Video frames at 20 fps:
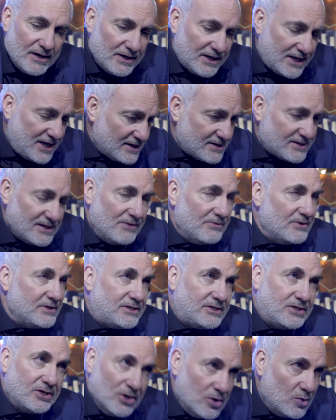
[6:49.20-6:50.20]
Kids never
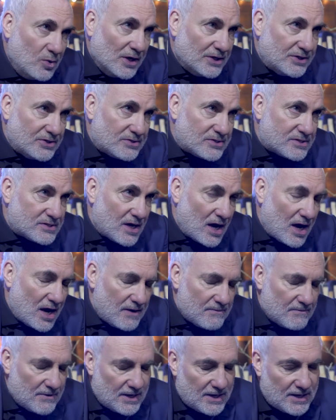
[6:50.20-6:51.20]
do what you
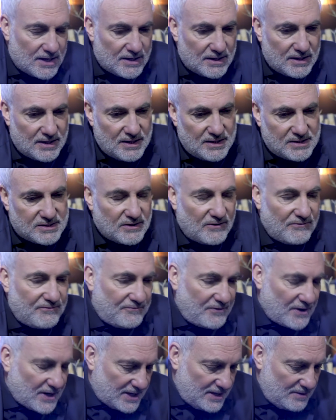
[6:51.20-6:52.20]
say, man. He's so
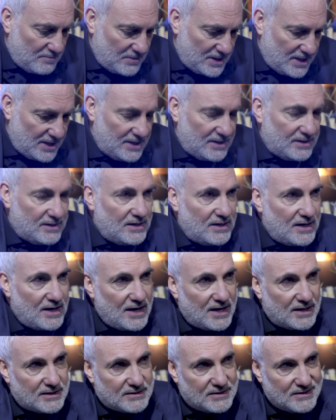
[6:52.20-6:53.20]
fucking mean in the
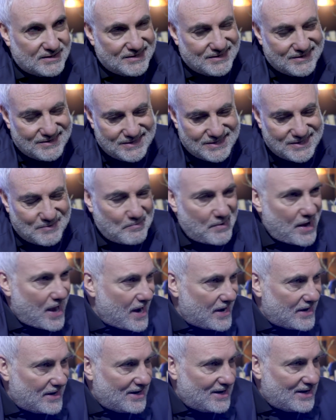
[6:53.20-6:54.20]
ass, He's a
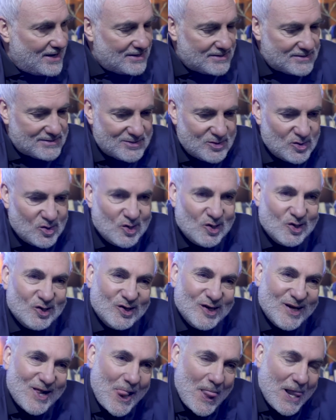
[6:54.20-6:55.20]

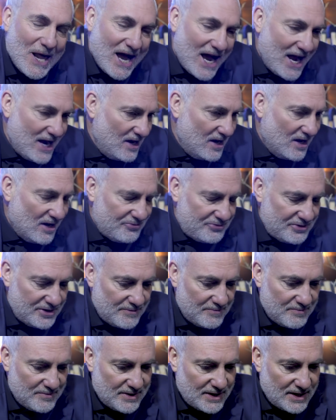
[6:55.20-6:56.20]
badass, I love
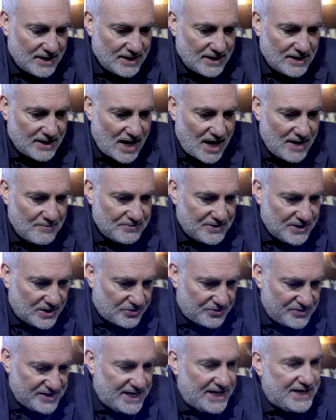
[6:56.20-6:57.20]
him. I'm the
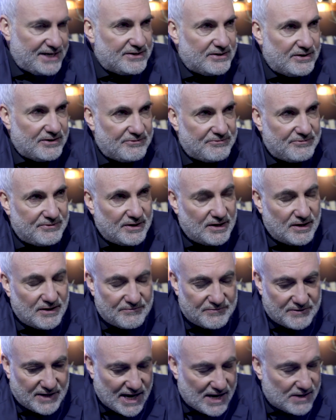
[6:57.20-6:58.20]
creator
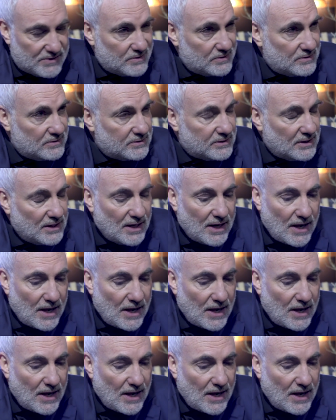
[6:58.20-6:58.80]
of Geralt.